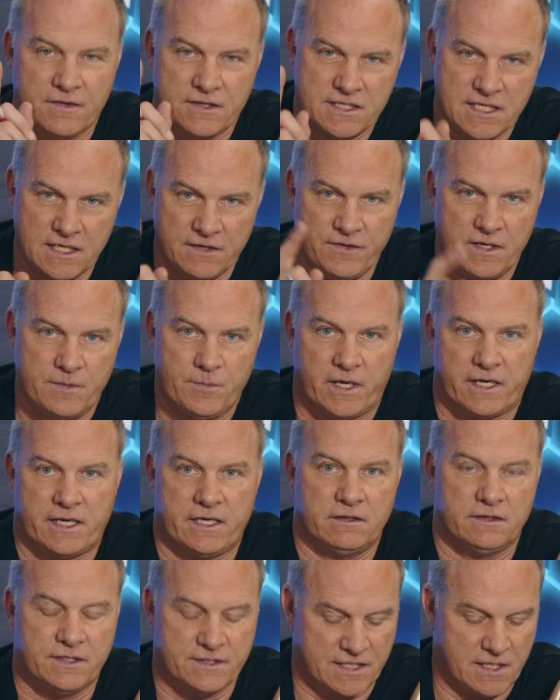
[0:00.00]
TV money,
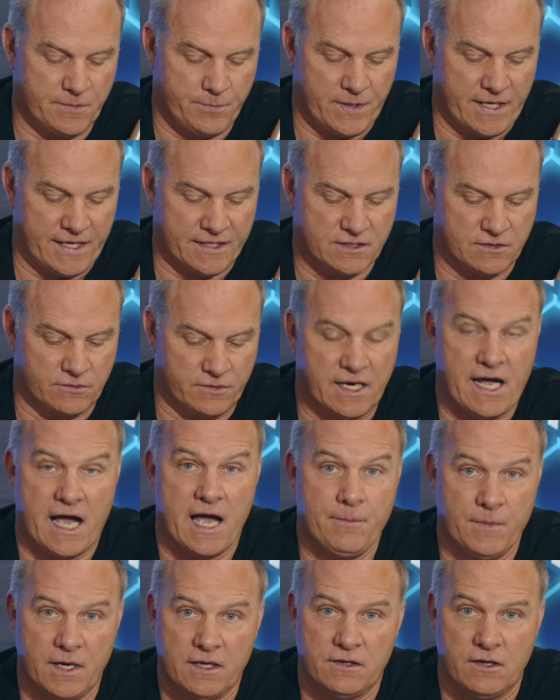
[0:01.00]
let's get back to it. I
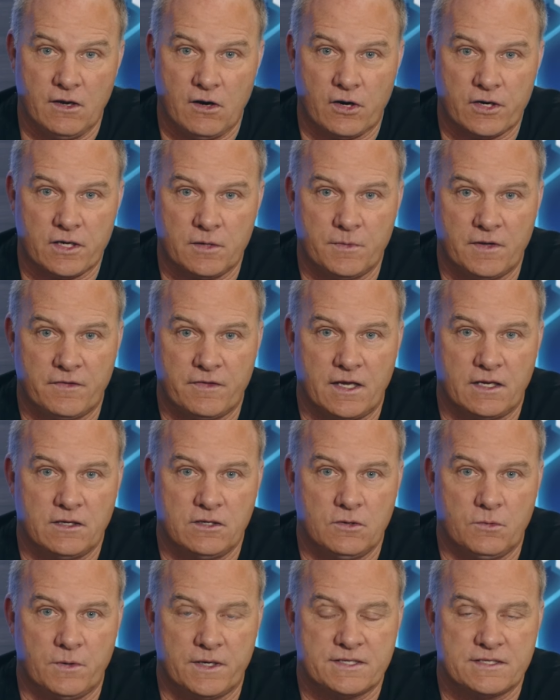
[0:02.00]
made the argument that
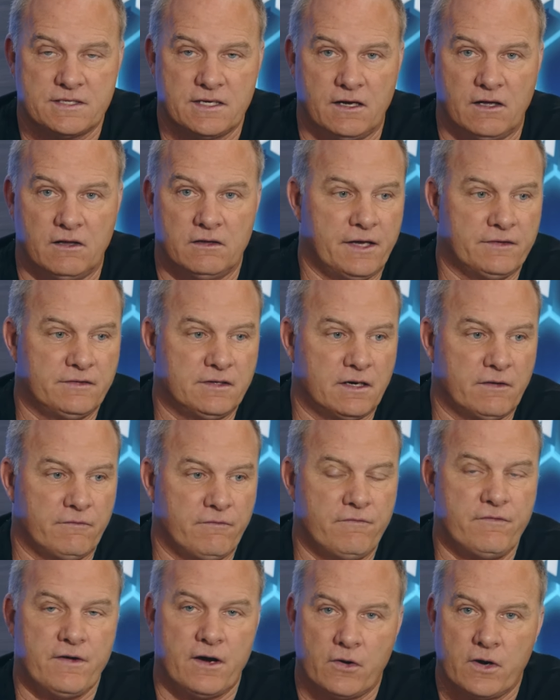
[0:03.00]
USL did a
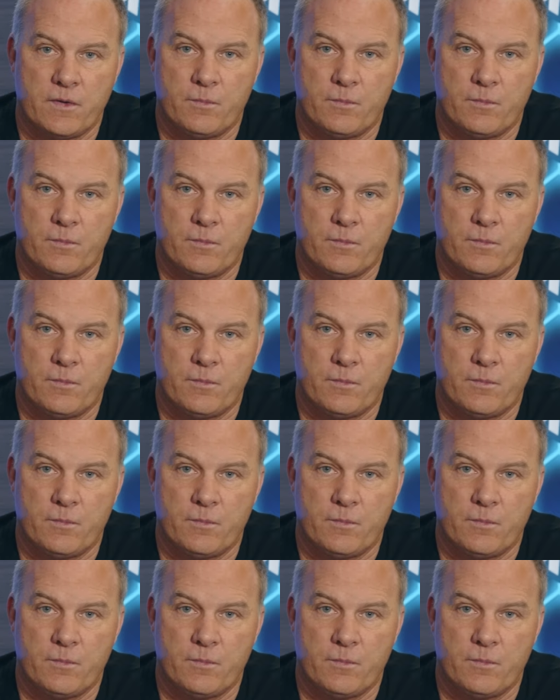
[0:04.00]
very